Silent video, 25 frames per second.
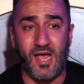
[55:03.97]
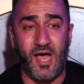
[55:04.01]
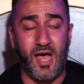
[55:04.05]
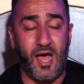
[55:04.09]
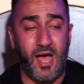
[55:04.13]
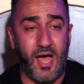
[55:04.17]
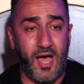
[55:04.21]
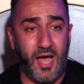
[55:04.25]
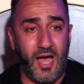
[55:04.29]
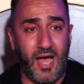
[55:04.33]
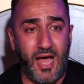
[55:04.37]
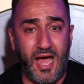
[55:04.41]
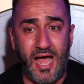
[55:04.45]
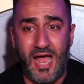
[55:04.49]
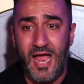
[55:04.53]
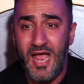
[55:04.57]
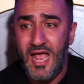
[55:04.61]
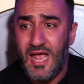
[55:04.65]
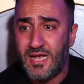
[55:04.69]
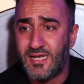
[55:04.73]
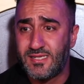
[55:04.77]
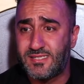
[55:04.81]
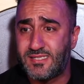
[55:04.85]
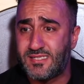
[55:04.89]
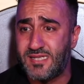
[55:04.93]

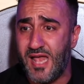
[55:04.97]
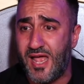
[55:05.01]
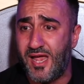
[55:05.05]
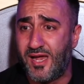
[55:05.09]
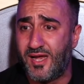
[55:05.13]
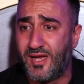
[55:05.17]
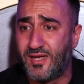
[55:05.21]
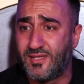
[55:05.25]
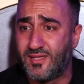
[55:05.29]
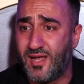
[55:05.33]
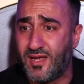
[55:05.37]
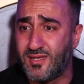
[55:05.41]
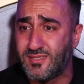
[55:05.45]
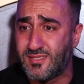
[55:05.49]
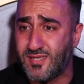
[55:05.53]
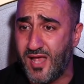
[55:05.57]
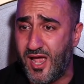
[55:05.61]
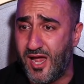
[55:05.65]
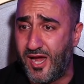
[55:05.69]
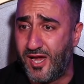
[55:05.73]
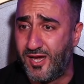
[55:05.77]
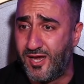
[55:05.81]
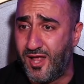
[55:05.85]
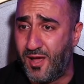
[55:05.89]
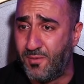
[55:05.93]
Sayyida
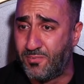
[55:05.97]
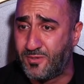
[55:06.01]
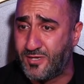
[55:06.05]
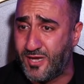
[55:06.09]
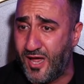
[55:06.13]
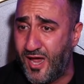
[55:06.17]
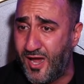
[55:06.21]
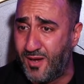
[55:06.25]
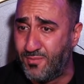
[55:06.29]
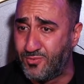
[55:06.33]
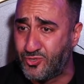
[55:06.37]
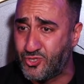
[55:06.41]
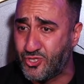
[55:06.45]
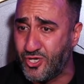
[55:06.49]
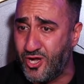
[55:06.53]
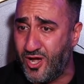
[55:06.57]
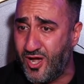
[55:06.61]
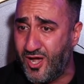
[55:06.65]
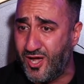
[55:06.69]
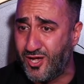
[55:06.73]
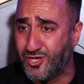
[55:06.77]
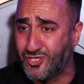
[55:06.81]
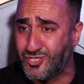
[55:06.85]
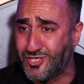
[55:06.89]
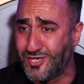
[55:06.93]
Zainab came to her.